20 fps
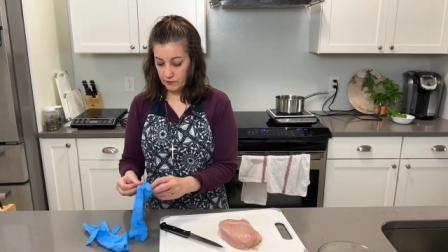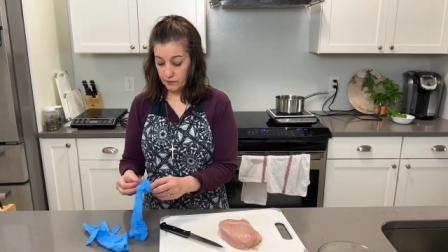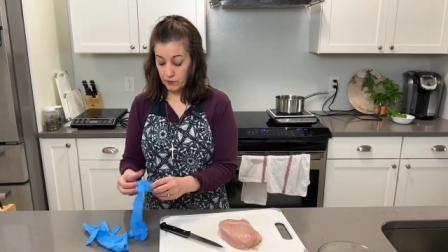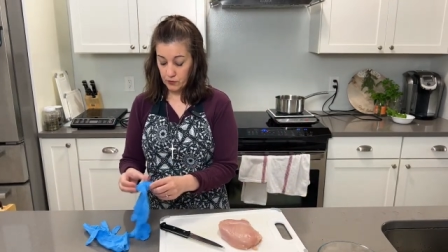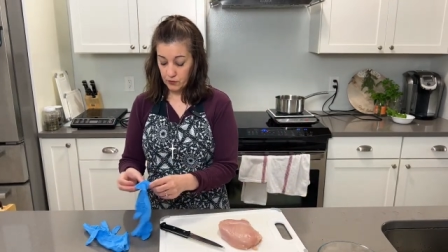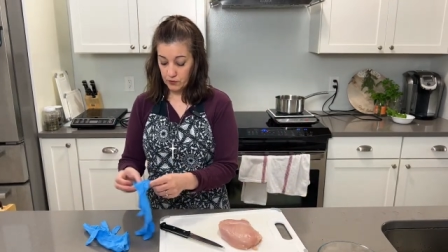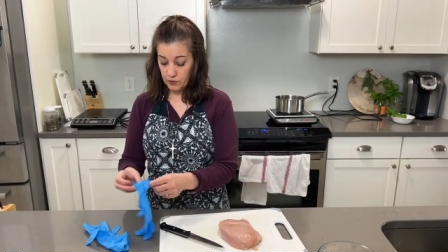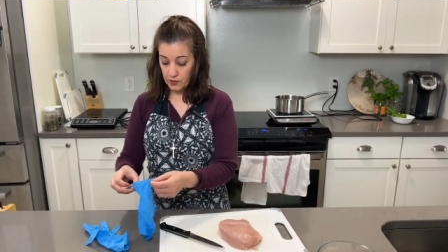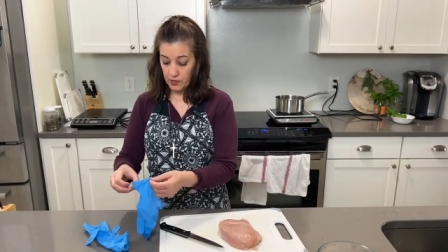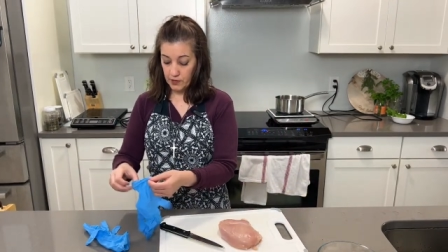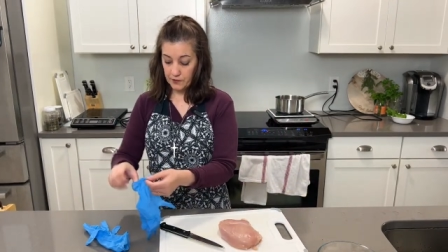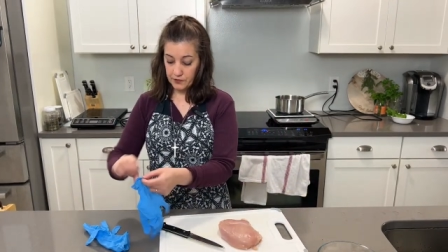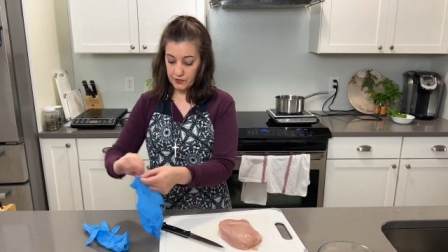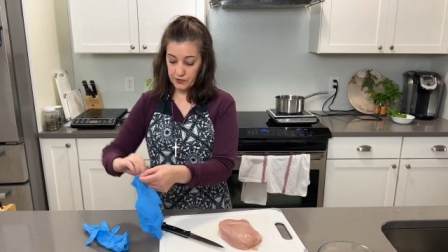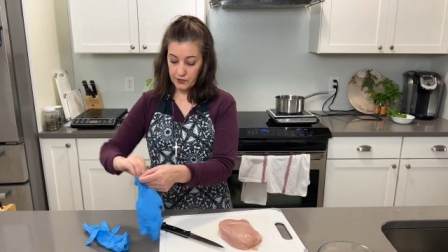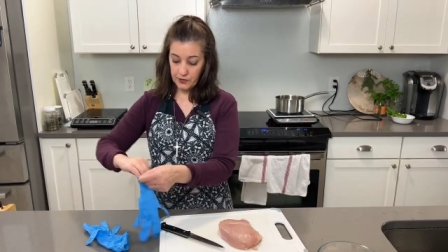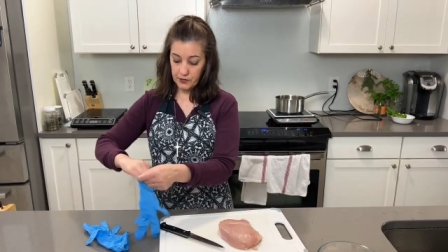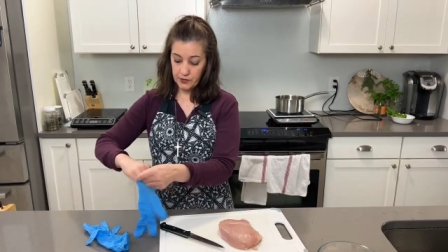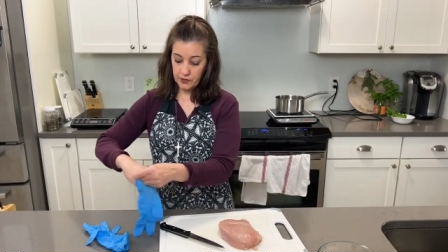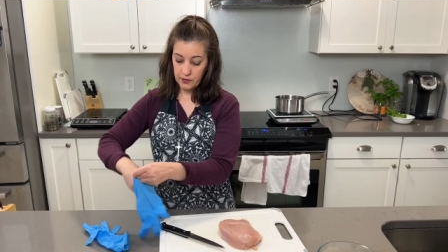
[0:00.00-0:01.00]
food
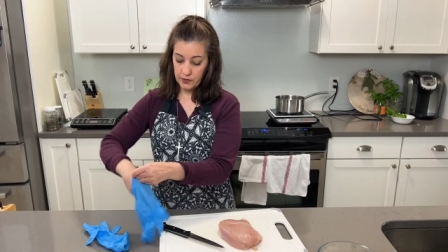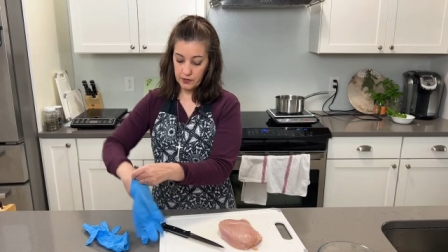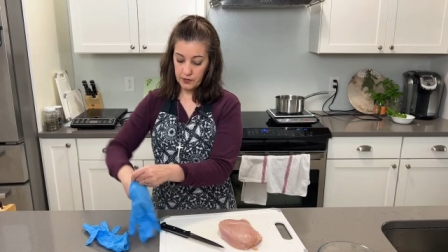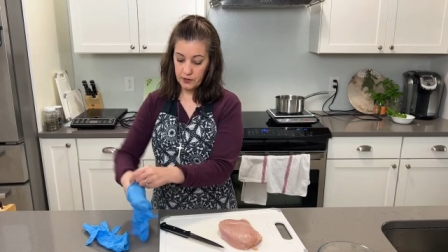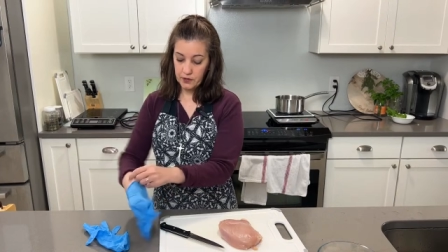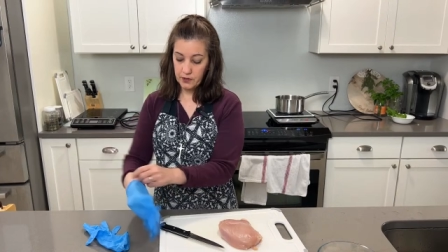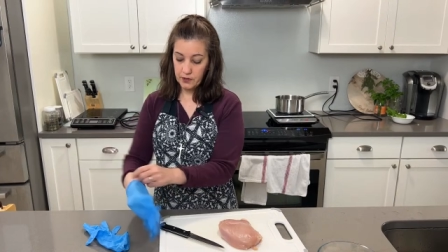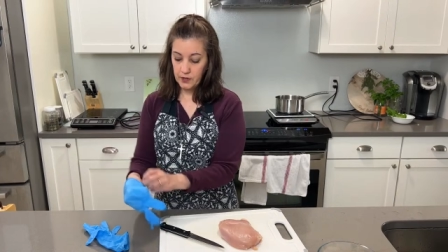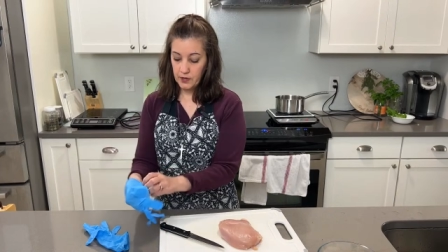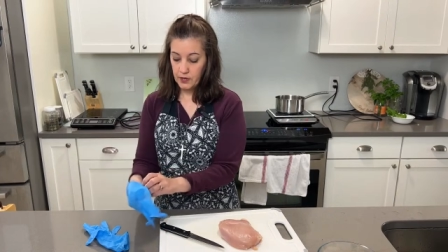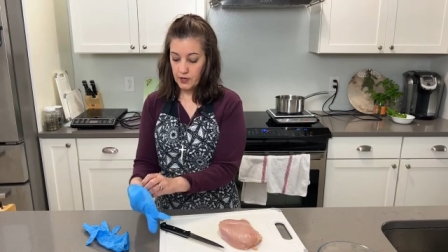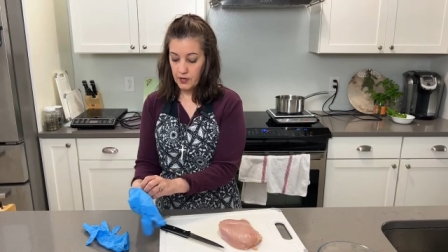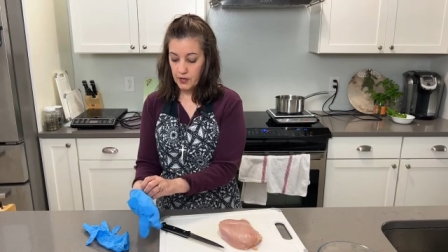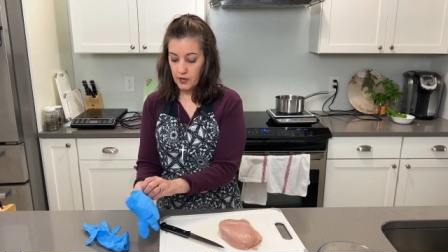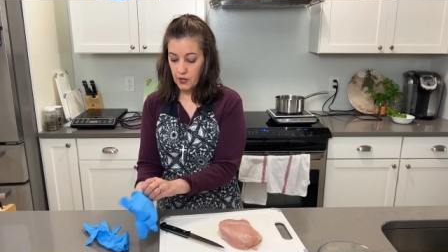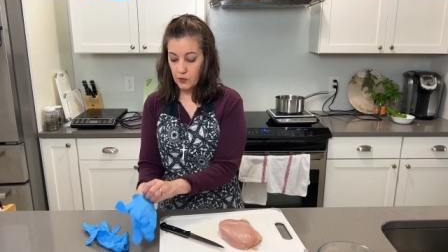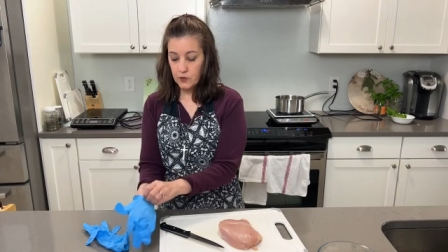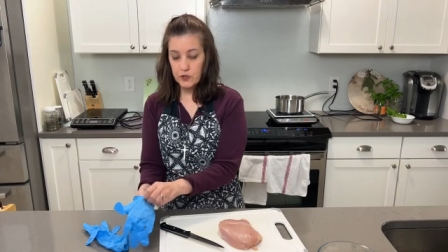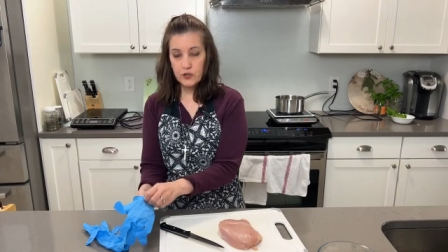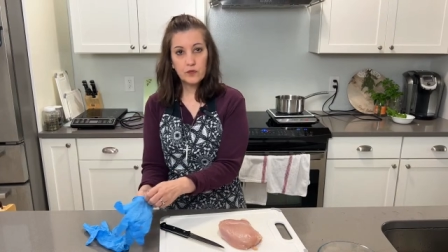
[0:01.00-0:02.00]
gloves,
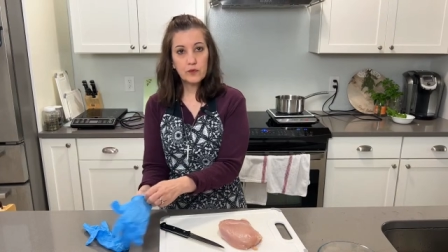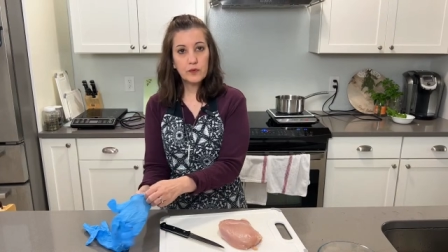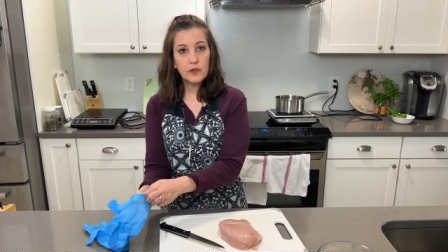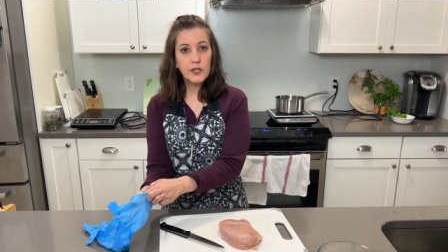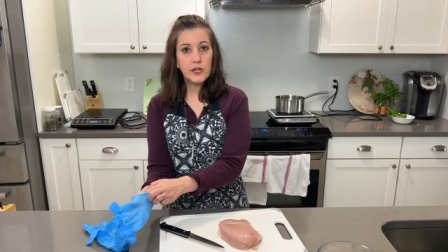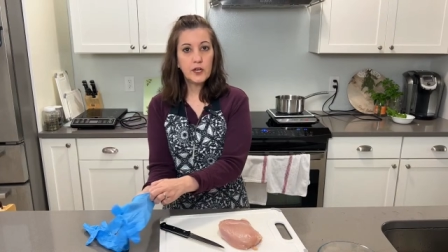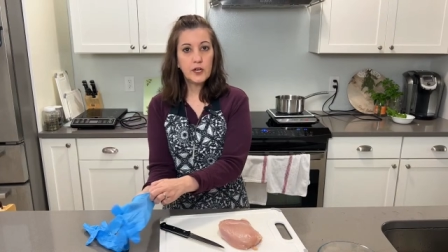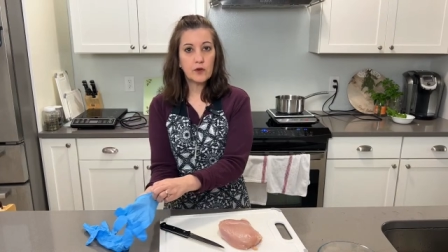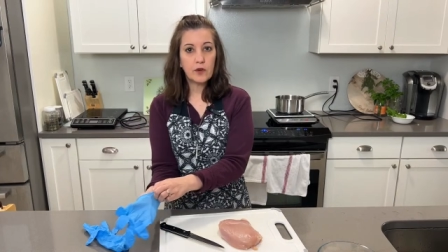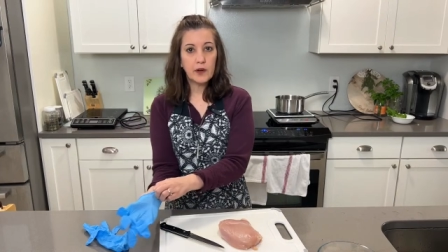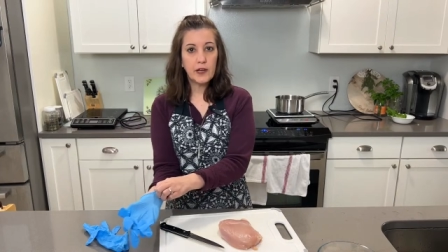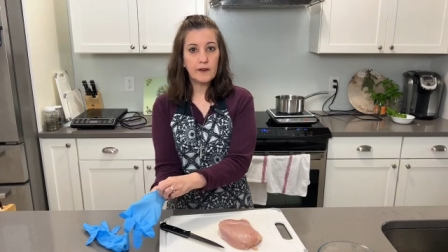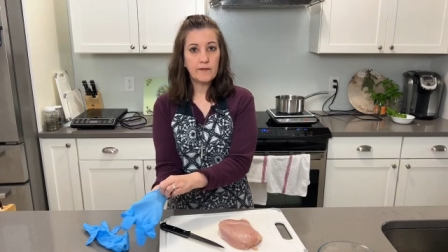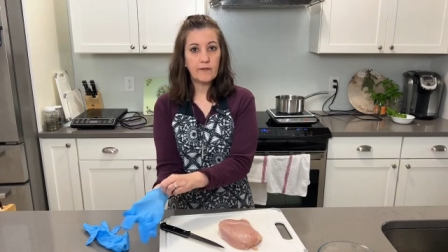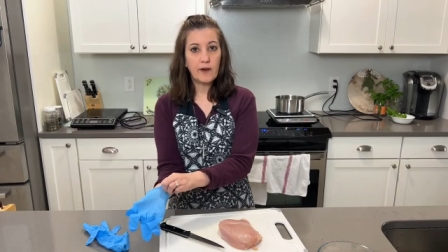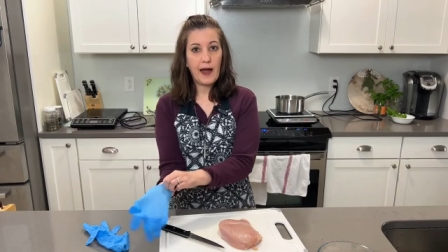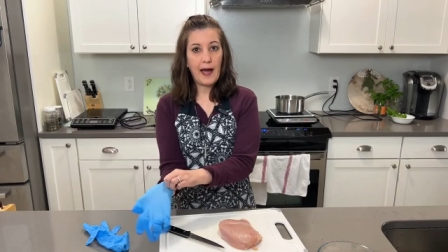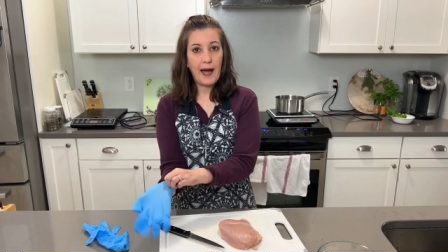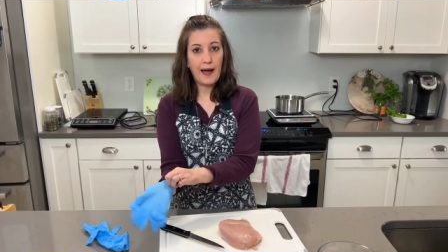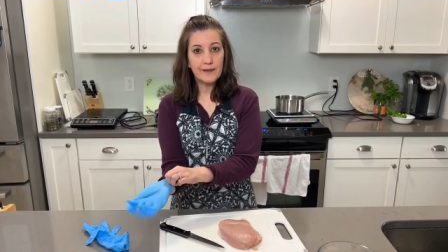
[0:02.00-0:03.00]
which are really great
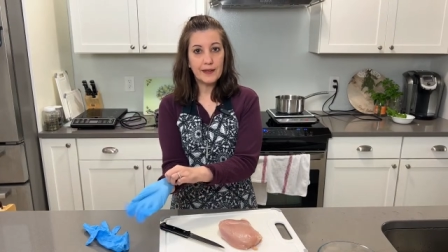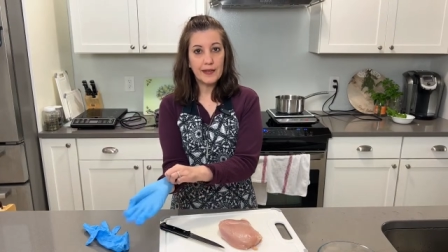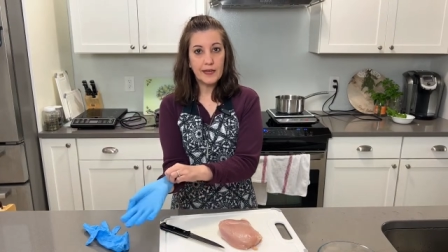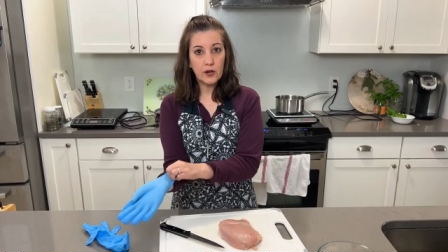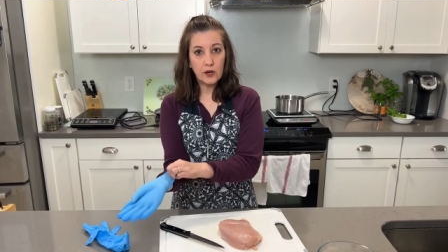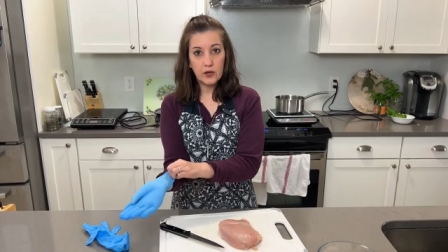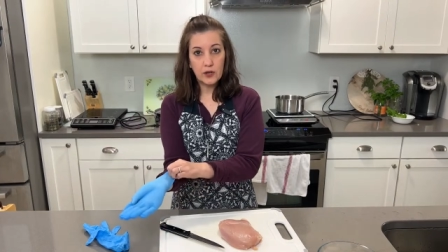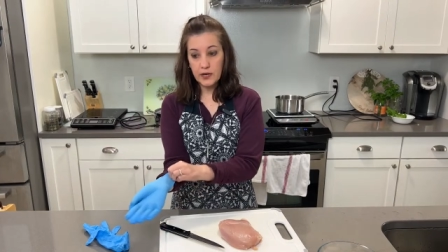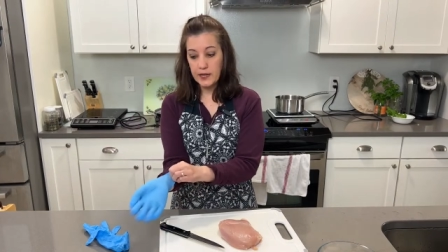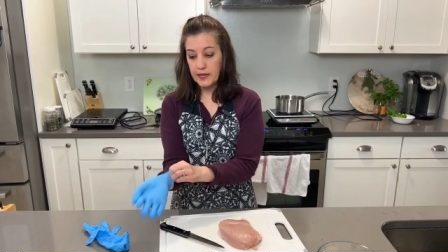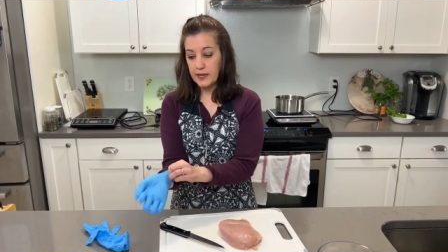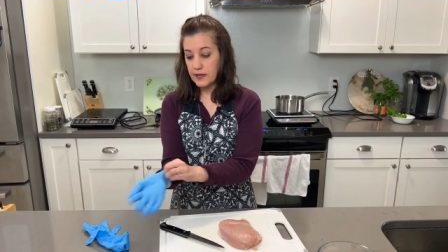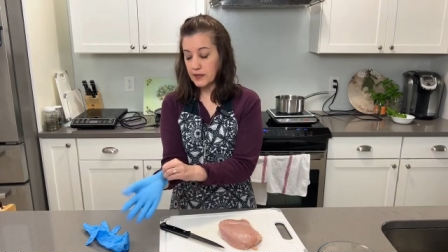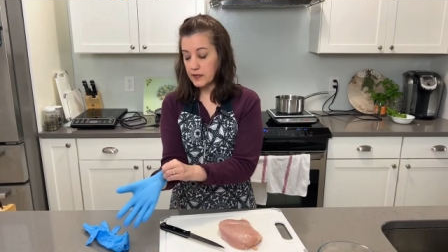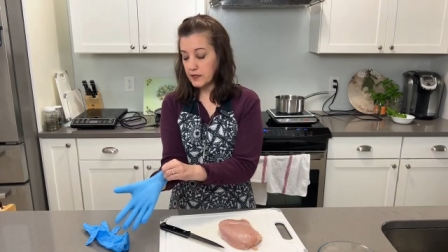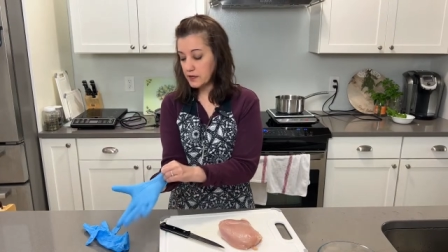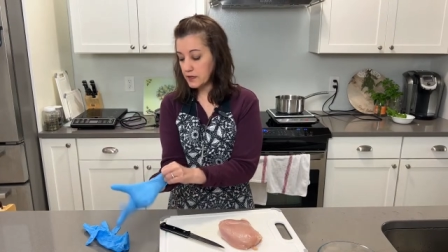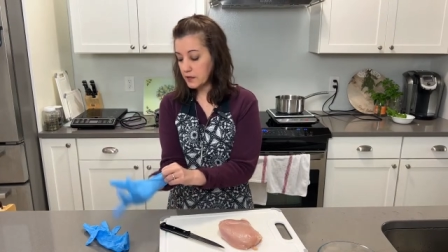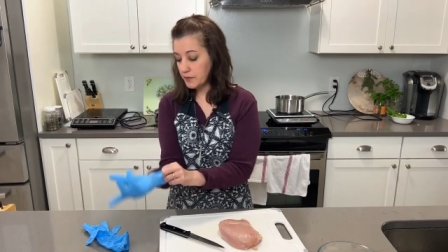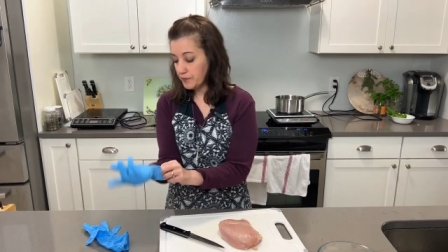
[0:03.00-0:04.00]
for having on
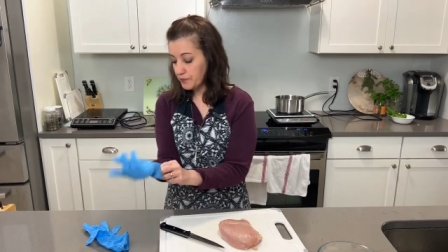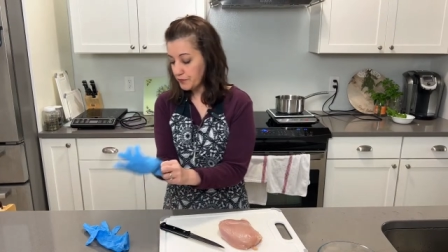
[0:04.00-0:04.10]
hand